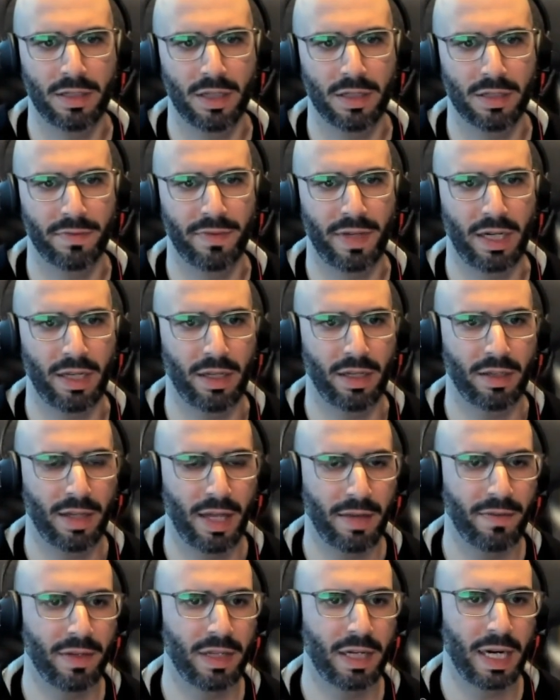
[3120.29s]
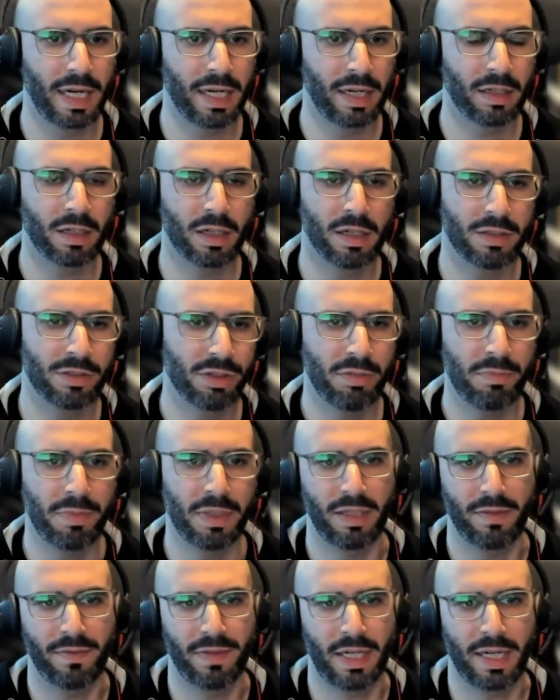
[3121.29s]
is a very heavy writing culture,
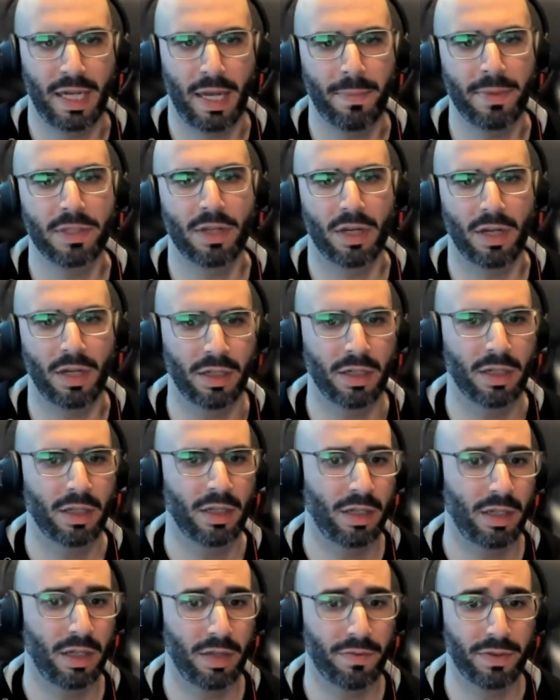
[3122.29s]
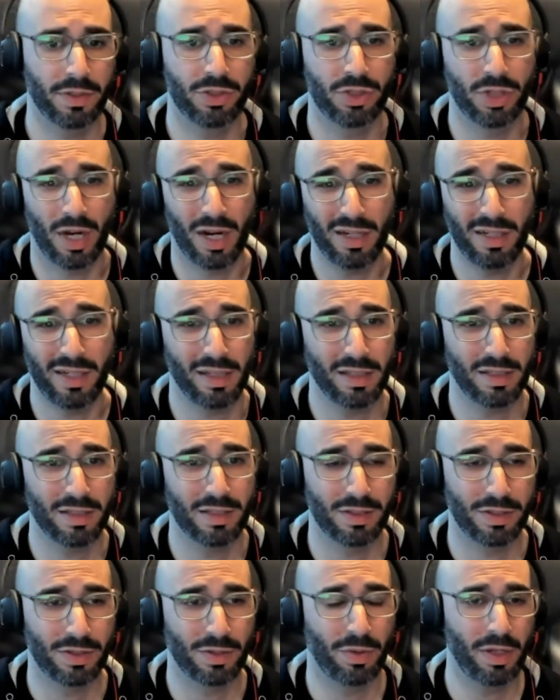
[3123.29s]
but even at Amazon, if a chart tells
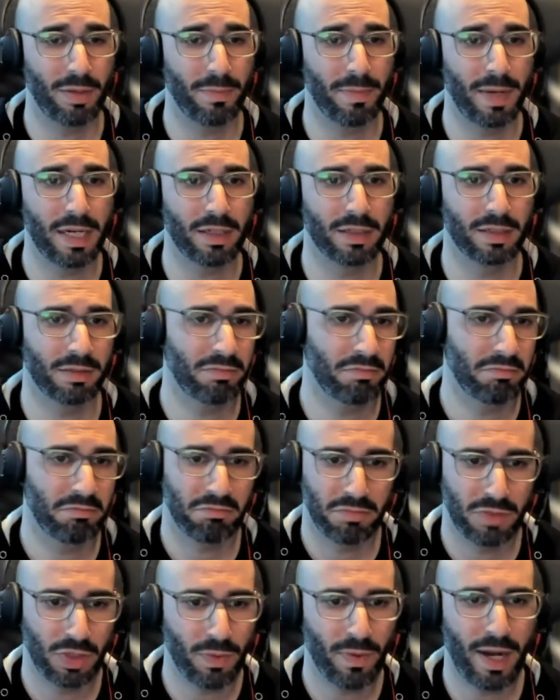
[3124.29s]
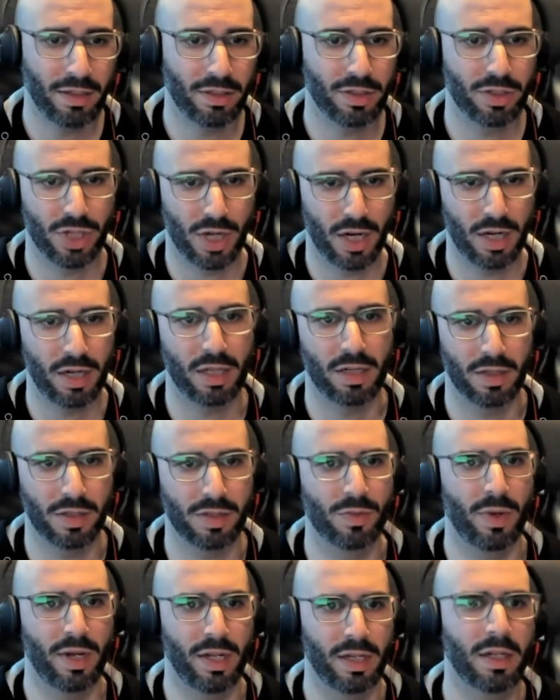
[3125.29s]
the story better, you add the chart in
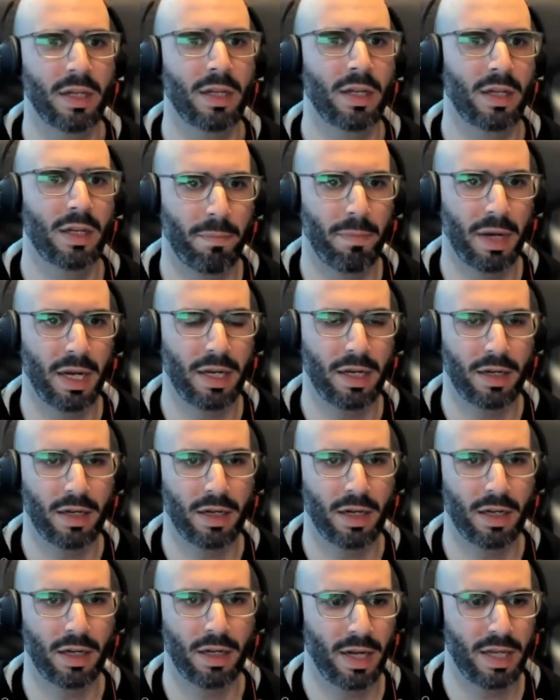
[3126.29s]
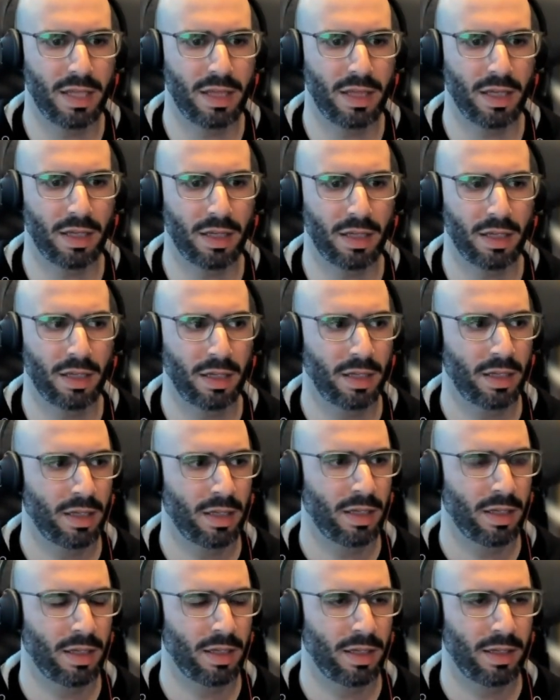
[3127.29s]
as well. But I think
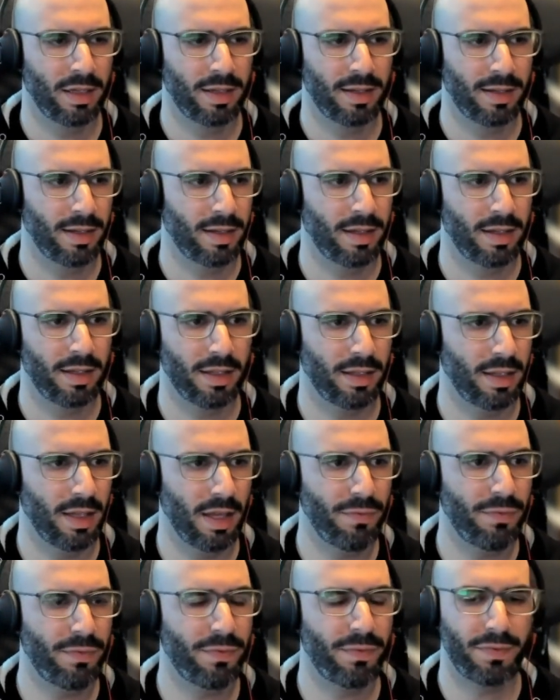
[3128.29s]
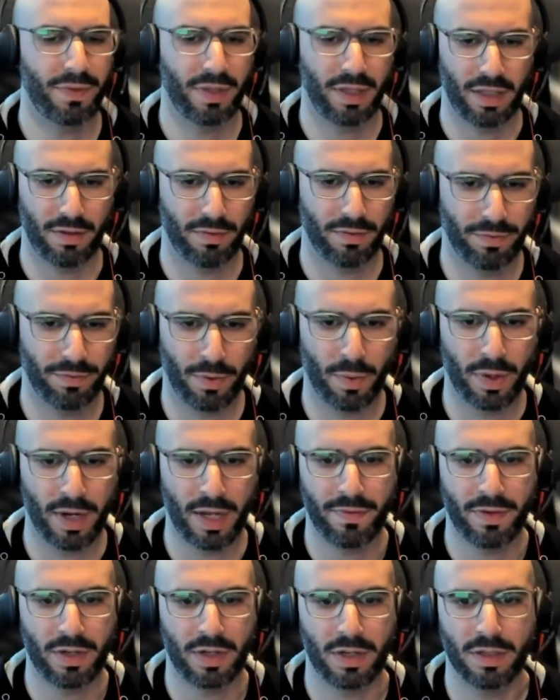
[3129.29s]
if for
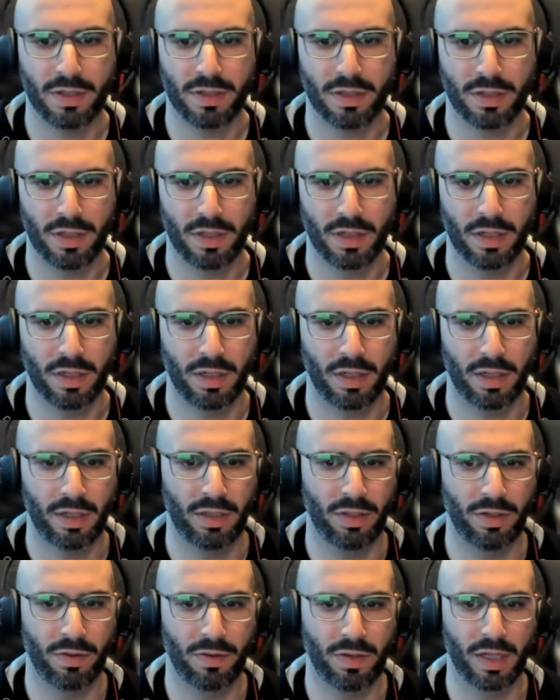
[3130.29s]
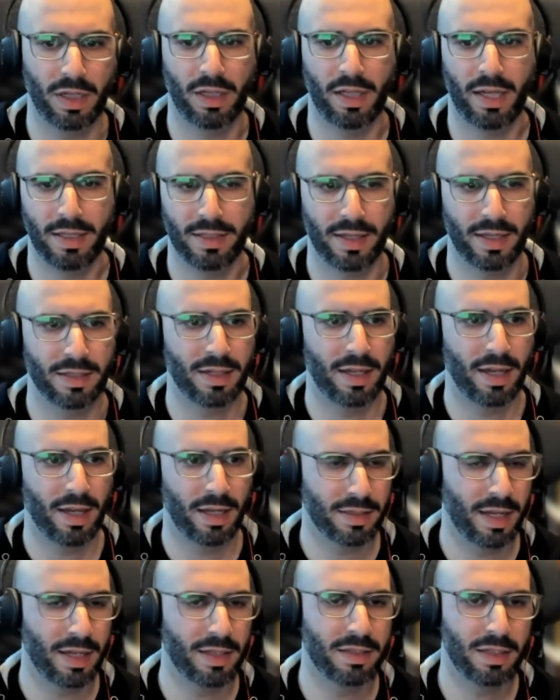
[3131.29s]
whatever reason you realize, as
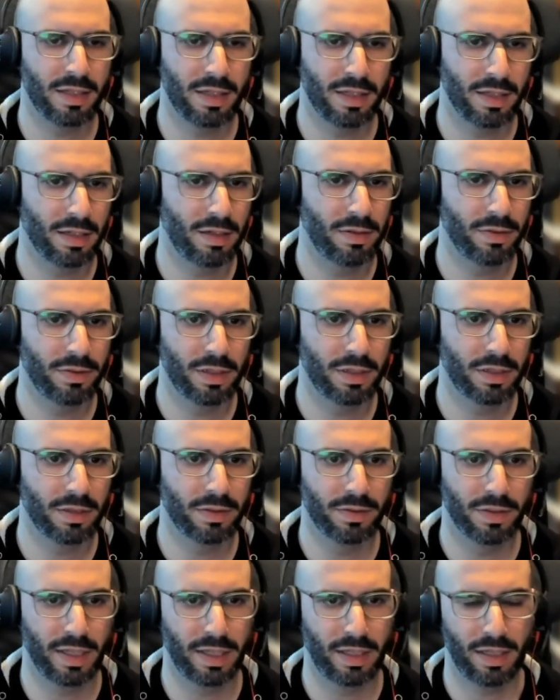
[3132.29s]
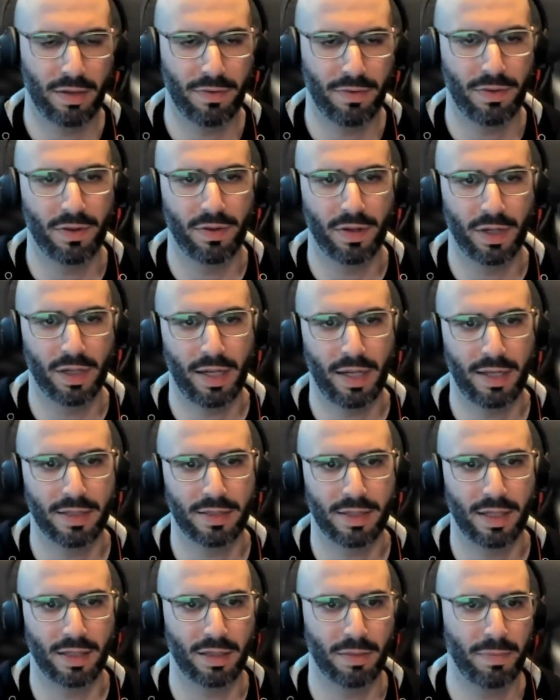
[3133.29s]
Nancy alluded to, like if you
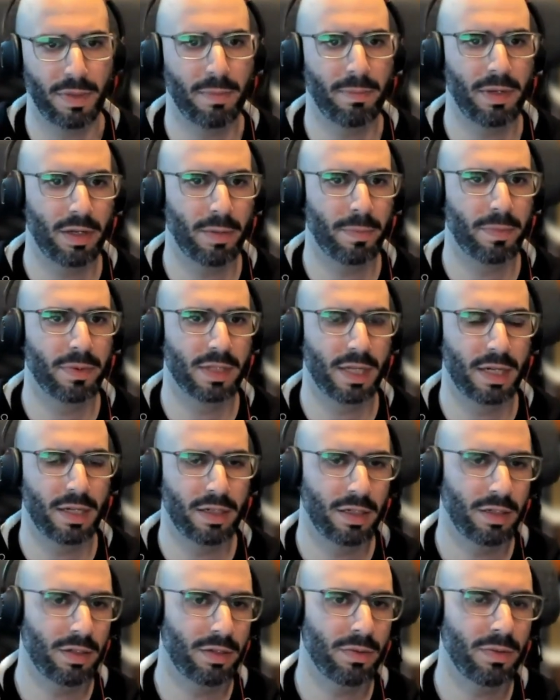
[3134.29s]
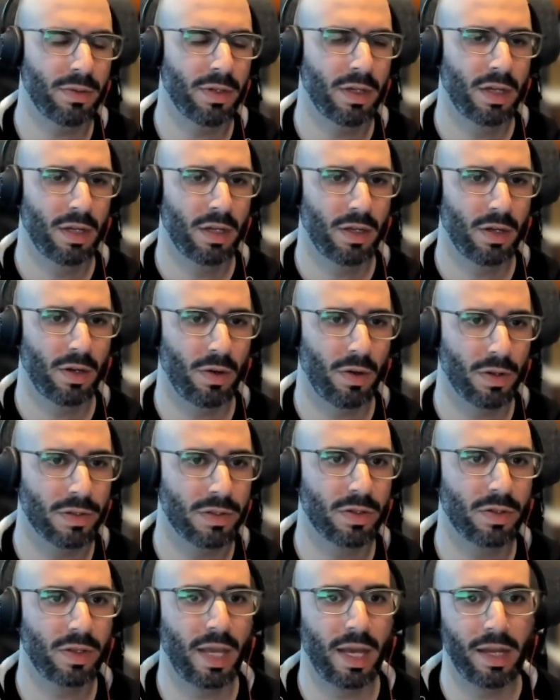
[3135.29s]
realize that the people you're presenting to
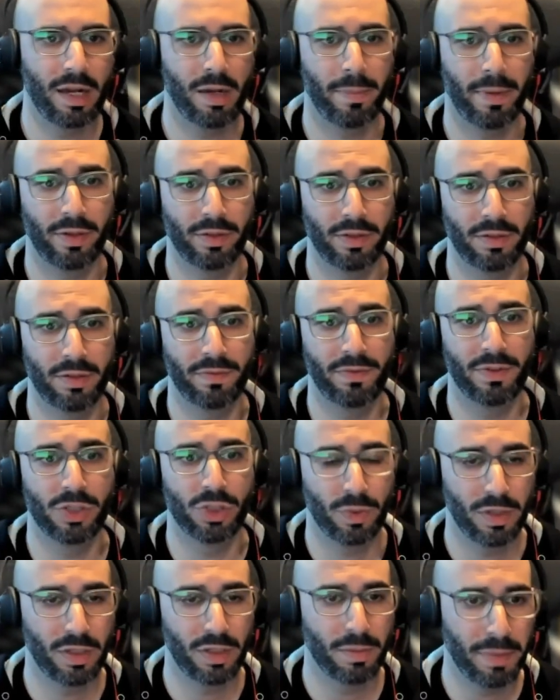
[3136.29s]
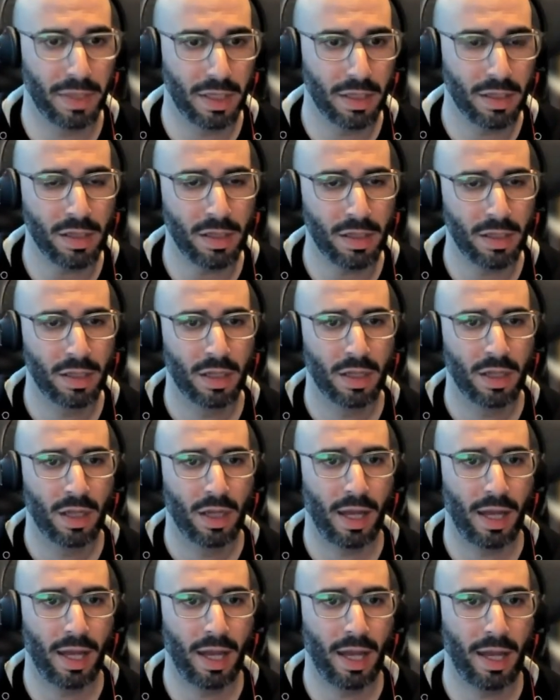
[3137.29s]
also care about the visual appeal,
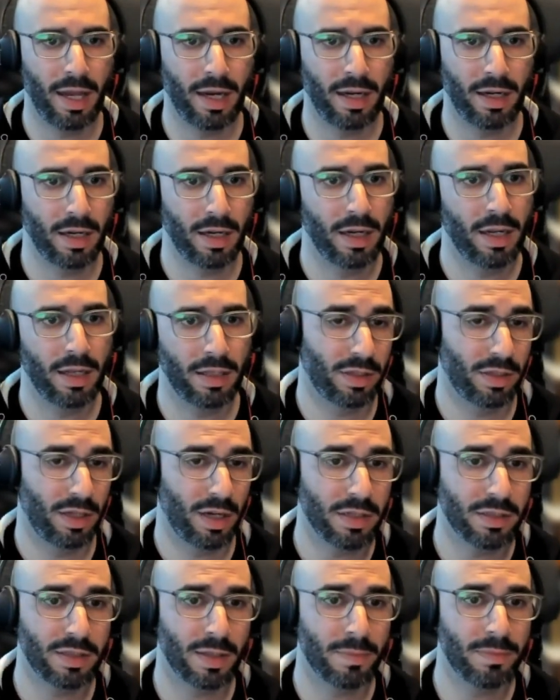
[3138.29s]
and there are